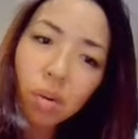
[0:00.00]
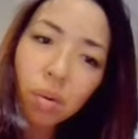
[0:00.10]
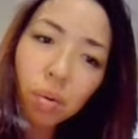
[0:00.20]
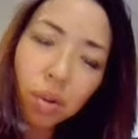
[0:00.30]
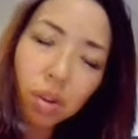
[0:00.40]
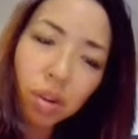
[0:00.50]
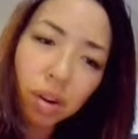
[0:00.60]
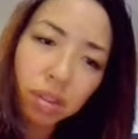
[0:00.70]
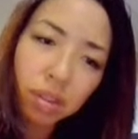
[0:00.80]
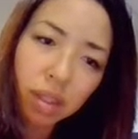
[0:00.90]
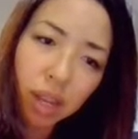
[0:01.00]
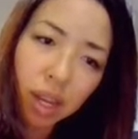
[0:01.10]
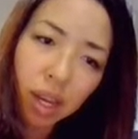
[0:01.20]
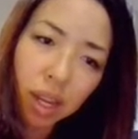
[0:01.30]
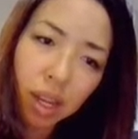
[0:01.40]
Or you could also
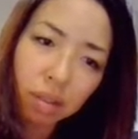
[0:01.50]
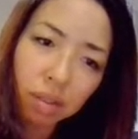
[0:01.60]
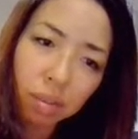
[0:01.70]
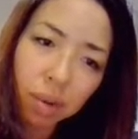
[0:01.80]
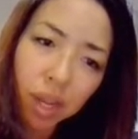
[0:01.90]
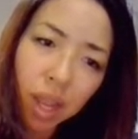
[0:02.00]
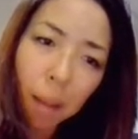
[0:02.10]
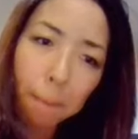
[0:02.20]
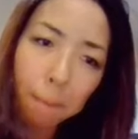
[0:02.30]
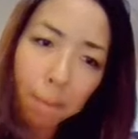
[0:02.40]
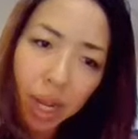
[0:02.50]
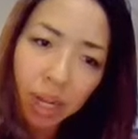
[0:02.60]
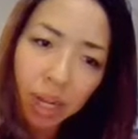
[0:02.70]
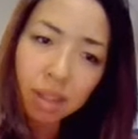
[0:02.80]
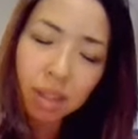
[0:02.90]
think negative 3
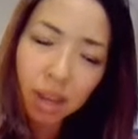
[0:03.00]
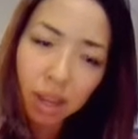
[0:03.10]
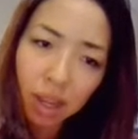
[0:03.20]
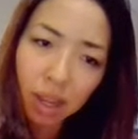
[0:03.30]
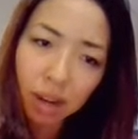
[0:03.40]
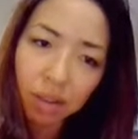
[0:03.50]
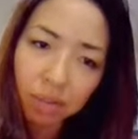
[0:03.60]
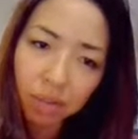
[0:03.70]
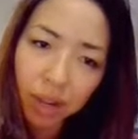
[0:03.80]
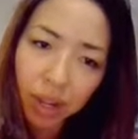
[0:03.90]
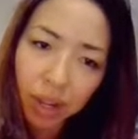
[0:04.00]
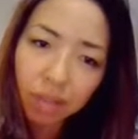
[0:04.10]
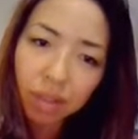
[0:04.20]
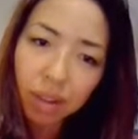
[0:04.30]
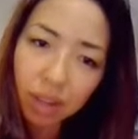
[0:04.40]
minus negative
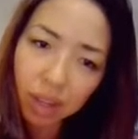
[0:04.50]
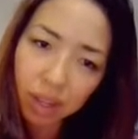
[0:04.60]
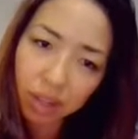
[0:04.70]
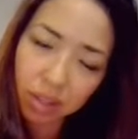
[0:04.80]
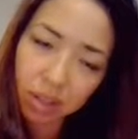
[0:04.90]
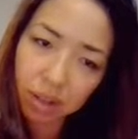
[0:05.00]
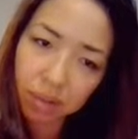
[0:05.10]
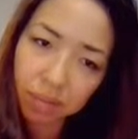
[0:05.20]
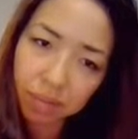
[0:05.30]
5 is 2.